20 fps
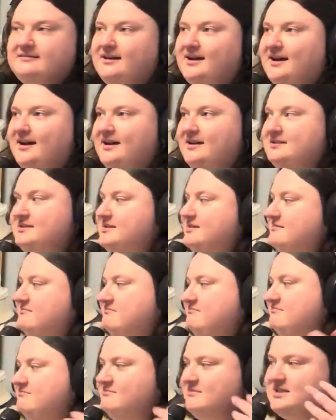that
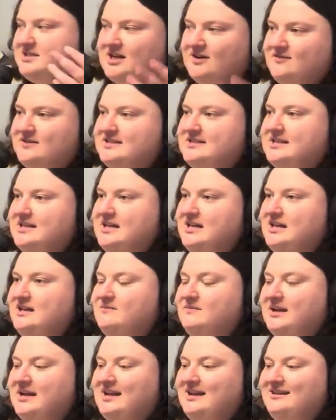
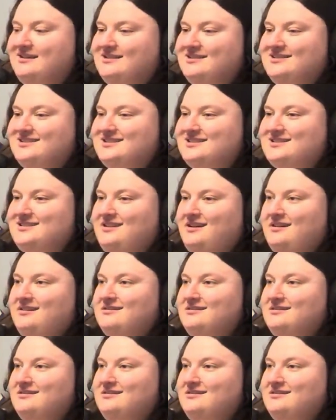self-esteem is